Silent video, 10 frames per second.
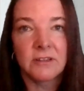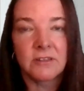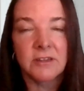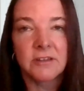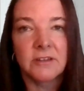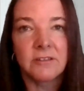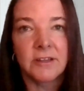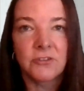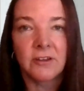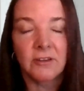the
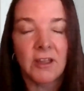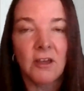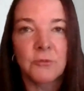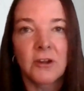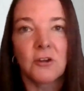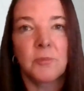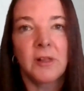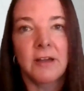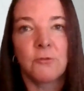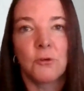electronic health record
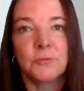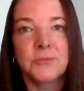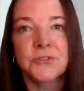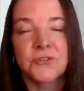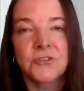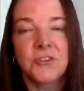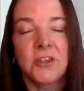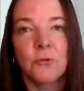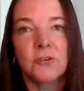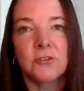platforms
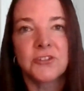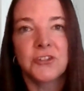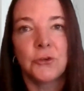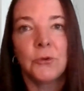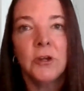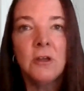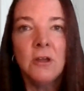in order to